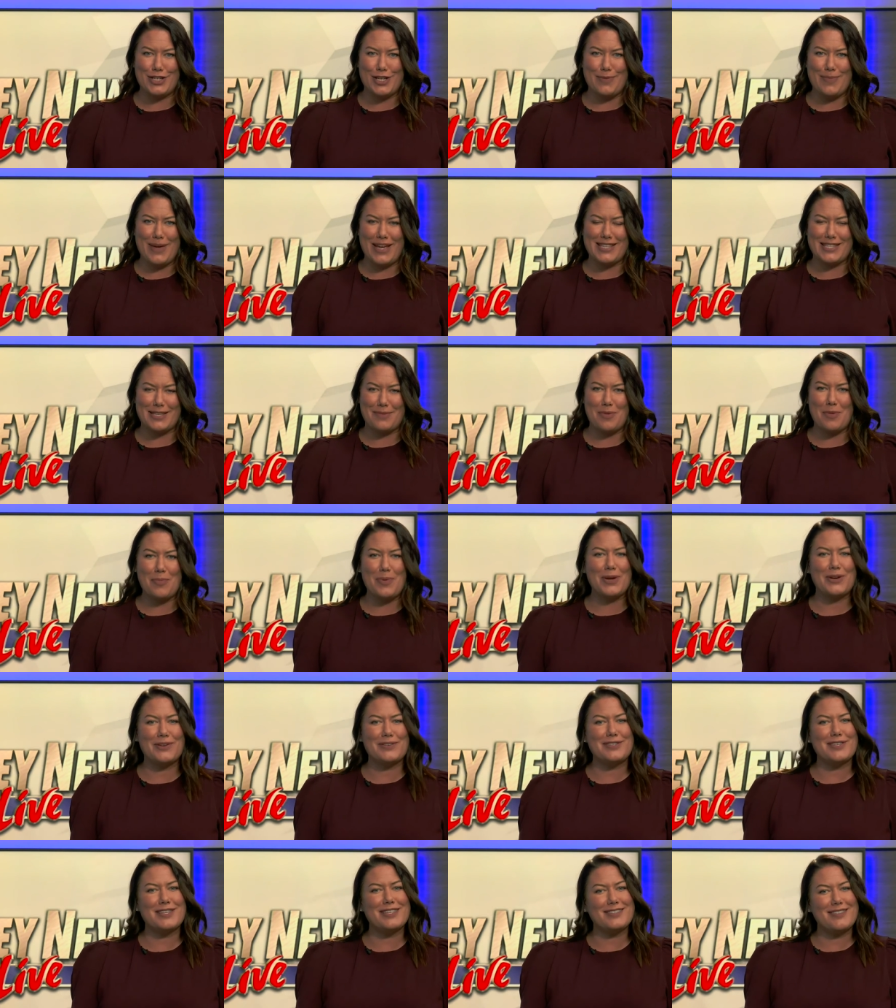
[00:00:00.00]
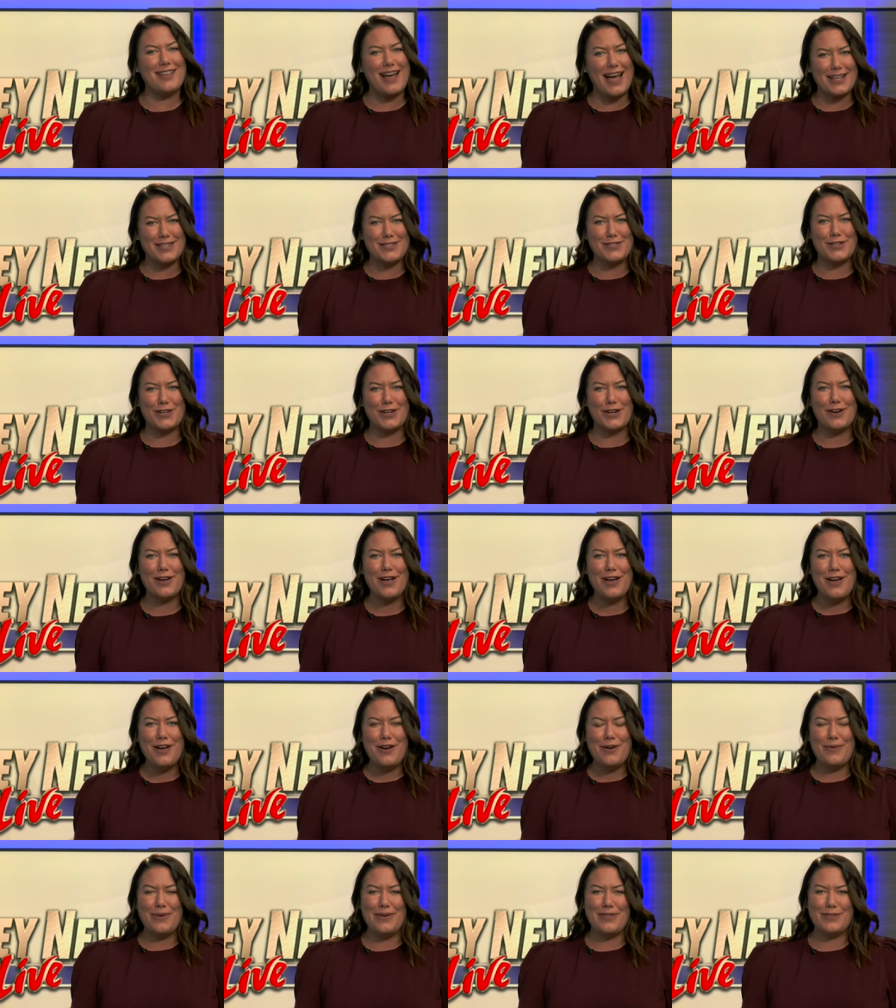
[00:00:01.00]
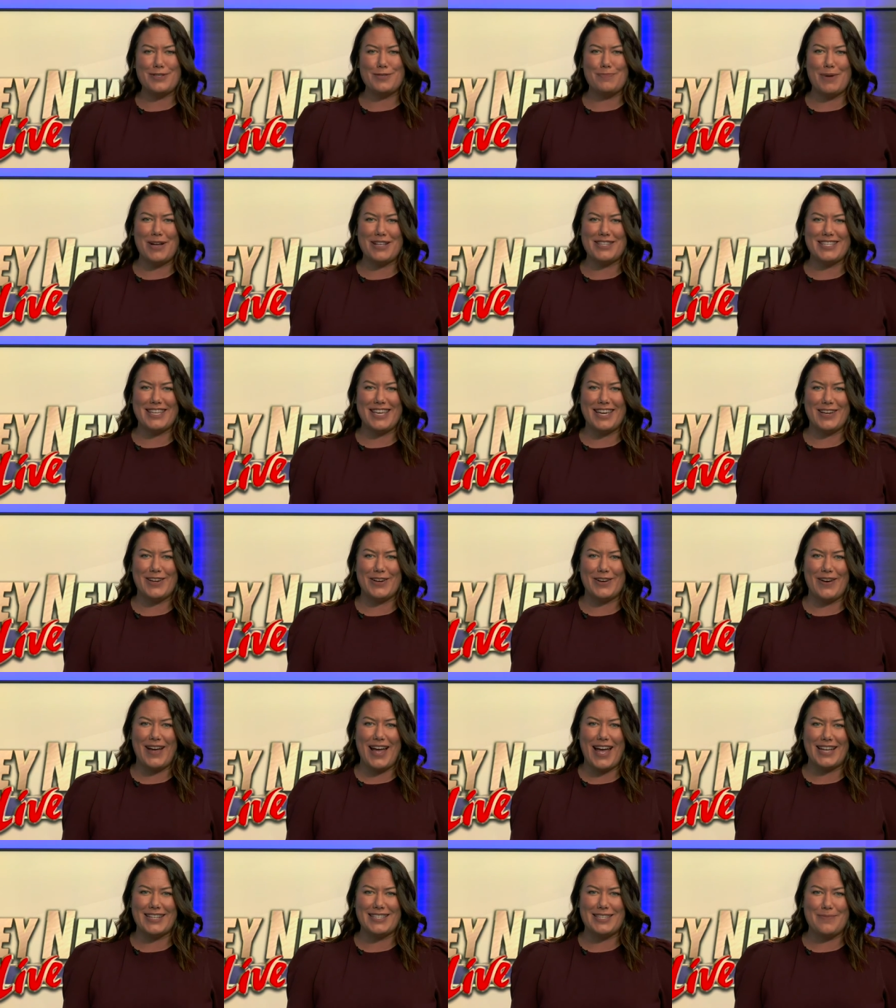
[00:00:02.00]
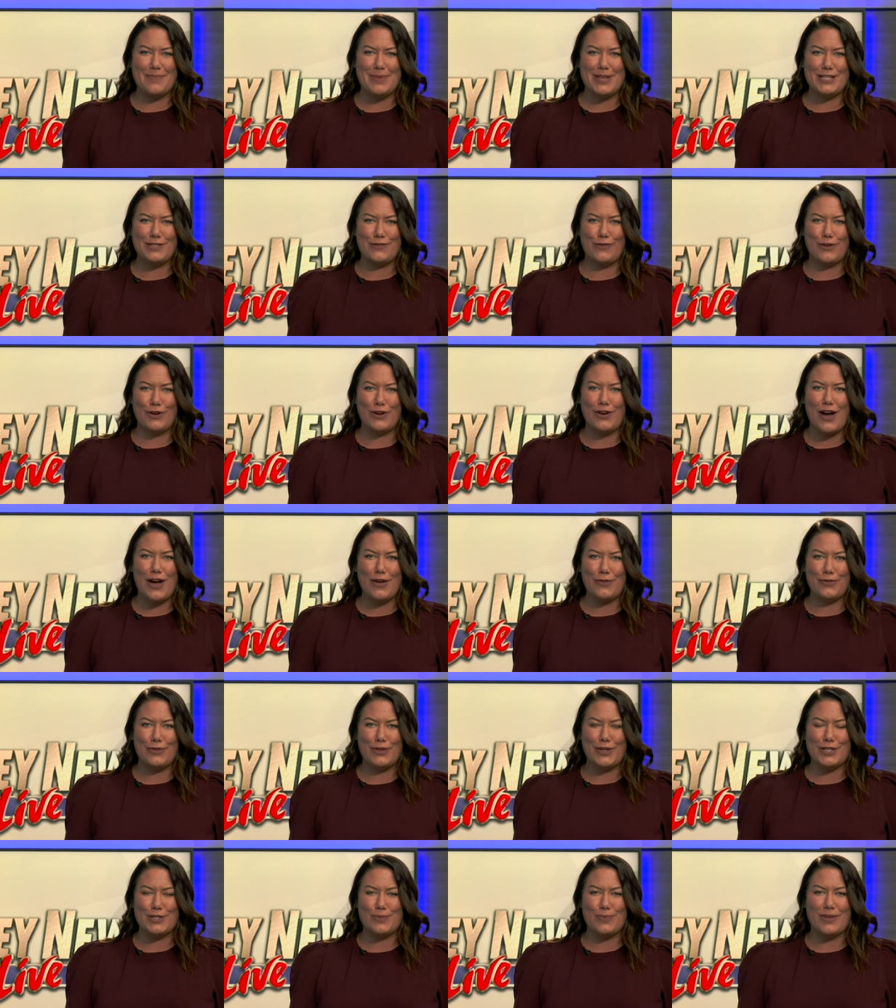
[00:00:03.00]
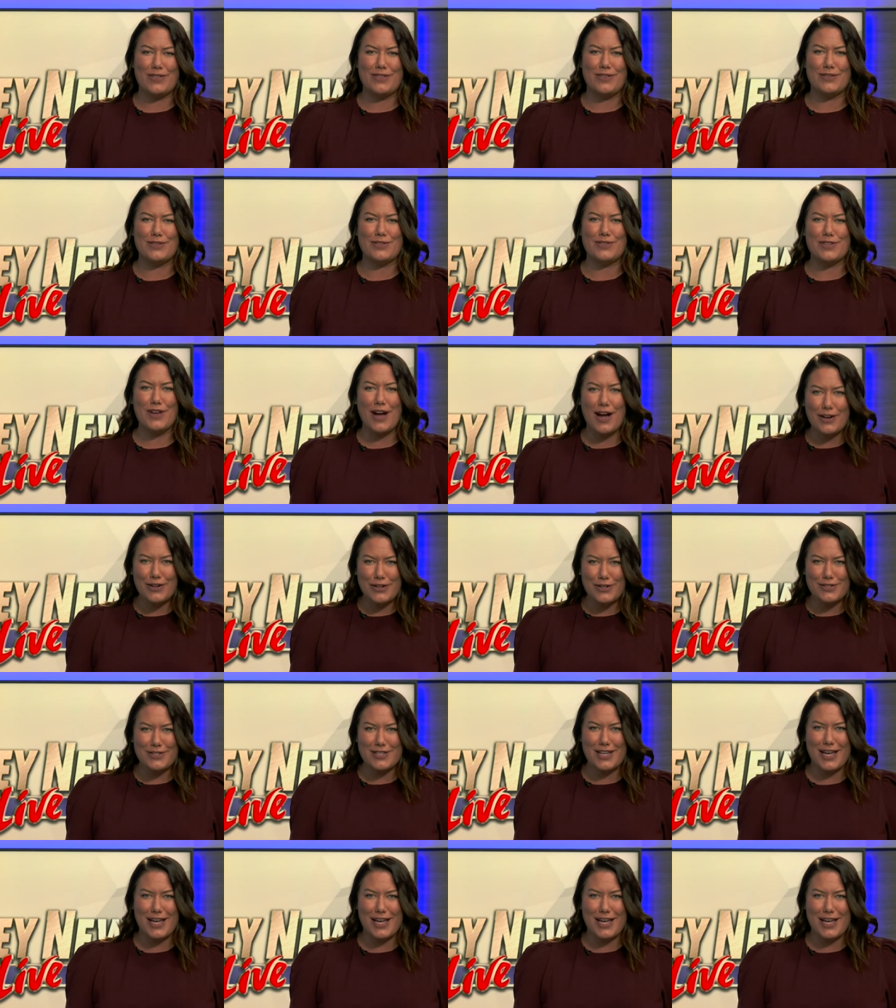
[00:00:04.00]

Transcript: She made some appearances last year when the Spuds kicker had to miss for conflicts with the soccer